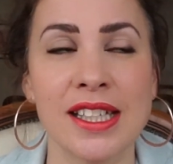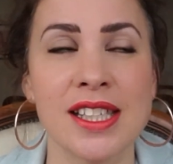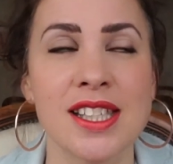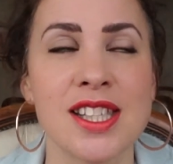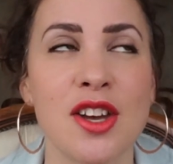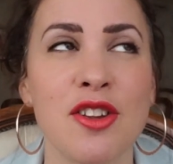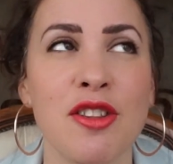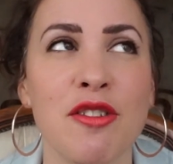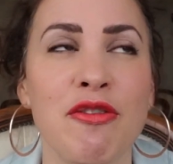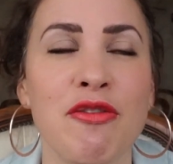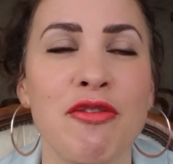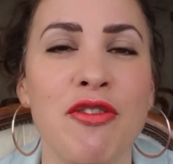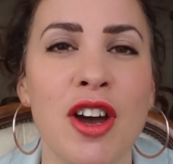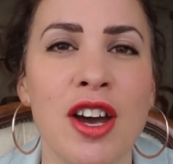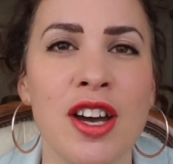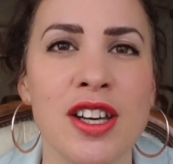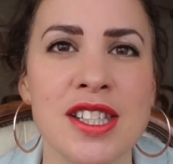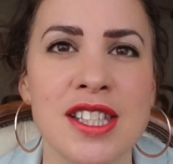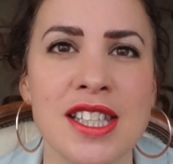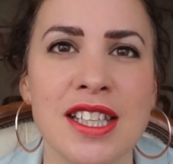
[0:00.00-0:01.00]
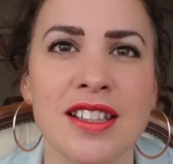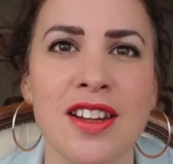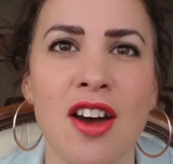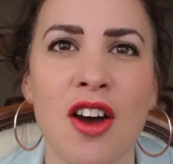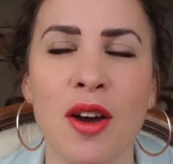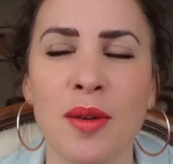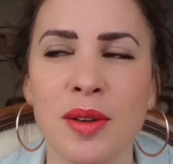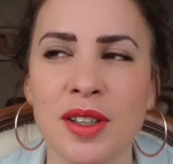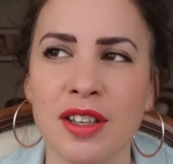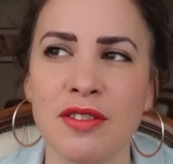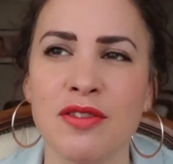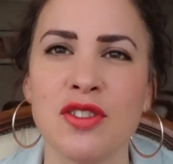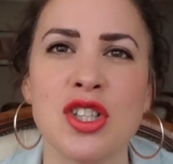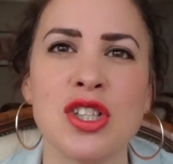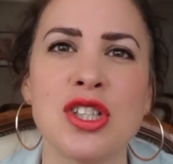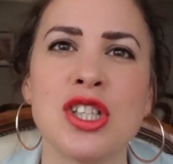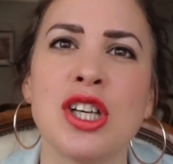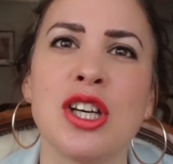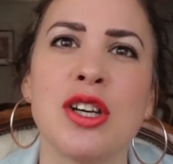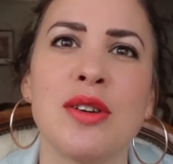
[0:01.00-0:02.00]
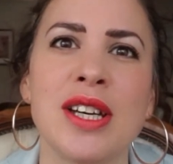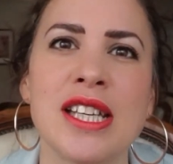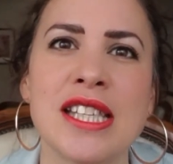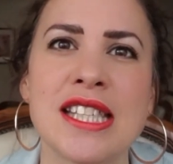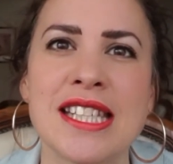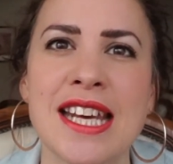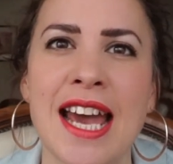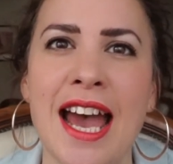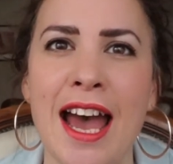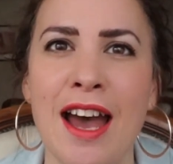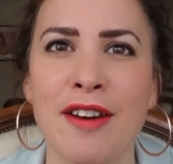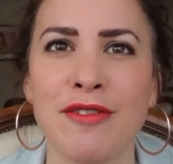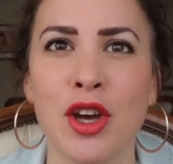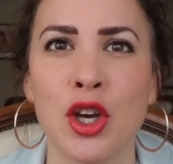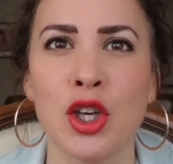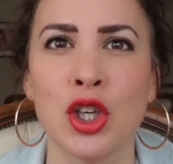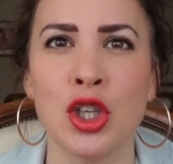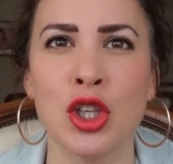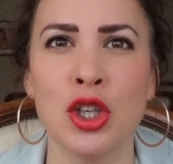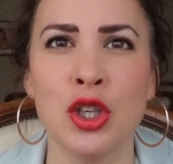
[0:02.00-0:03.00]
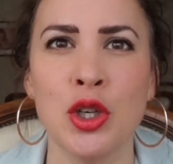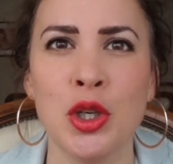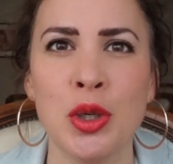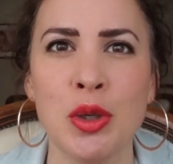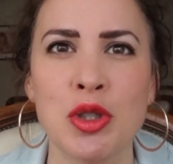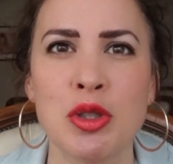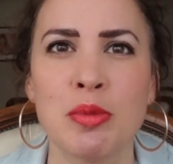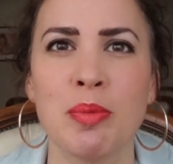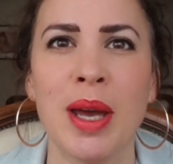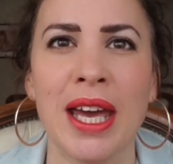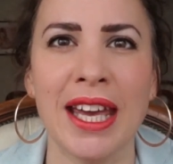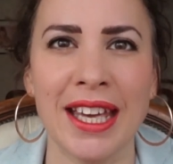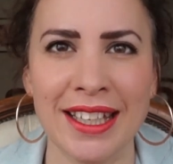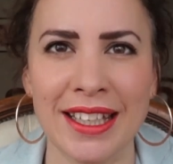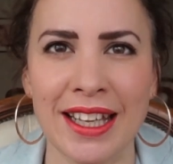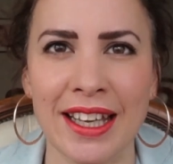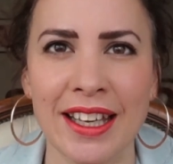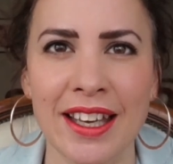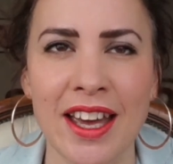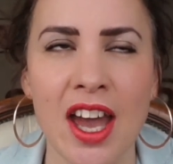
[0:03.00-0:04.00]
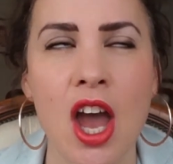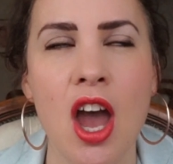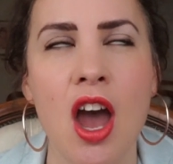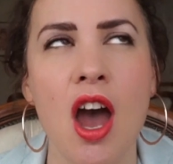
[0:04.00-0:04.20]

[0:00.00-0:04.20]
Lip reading: So the first thing that I would love to do is to have a huge picnic.